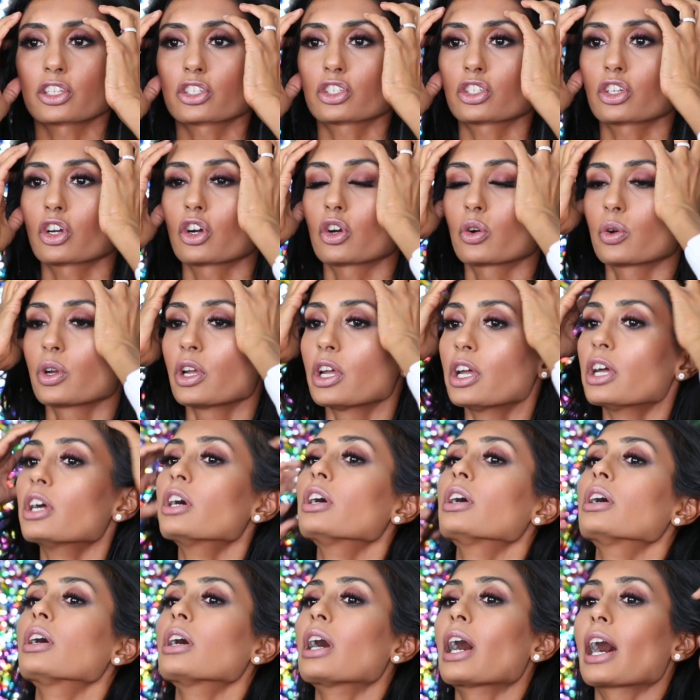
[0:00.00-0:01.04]
So
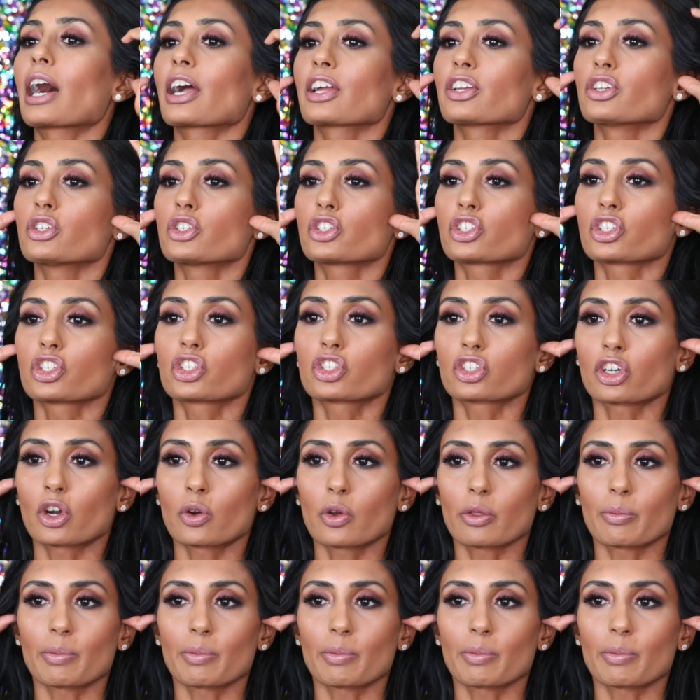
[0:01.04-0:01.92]
I usually start